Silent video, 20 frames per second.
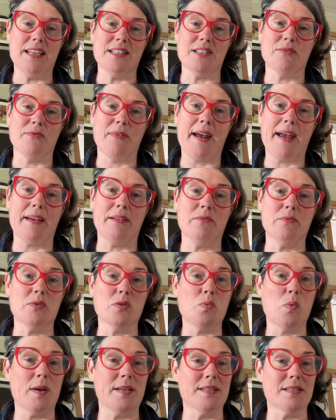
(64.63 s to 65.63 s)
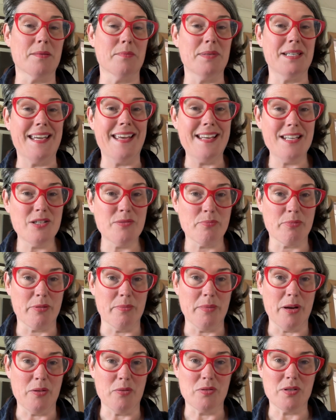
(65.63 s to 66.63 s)
is around when somebody is
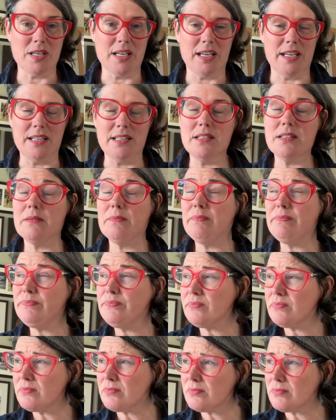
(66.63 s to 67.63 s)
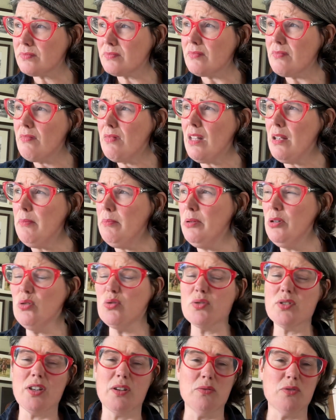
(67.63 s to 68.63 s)
promoted, but
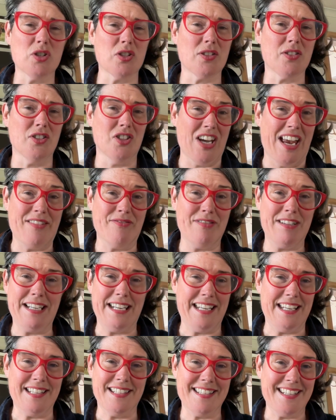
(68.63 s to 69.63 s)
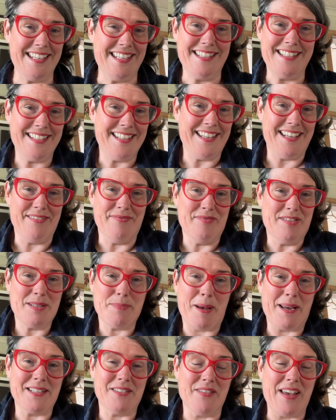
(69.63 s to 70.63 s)
also just generally, indeed, in
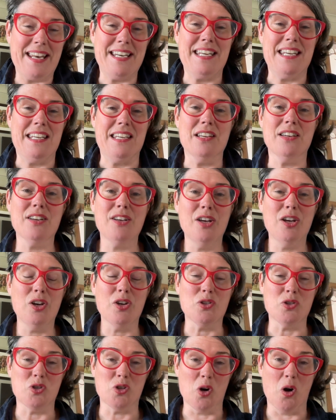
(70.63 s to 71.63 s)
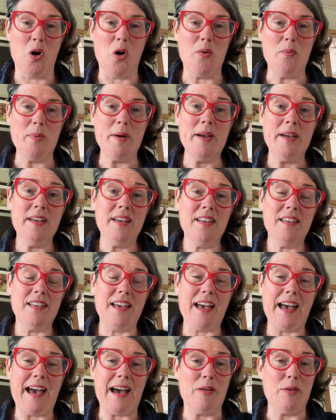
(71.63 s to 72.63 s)
respect of any job,
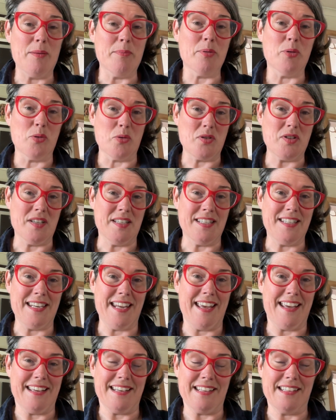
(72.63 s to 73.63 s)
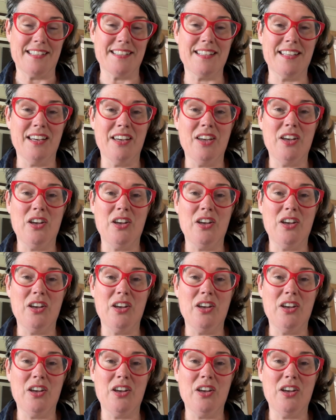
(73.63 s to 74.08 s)
how important it is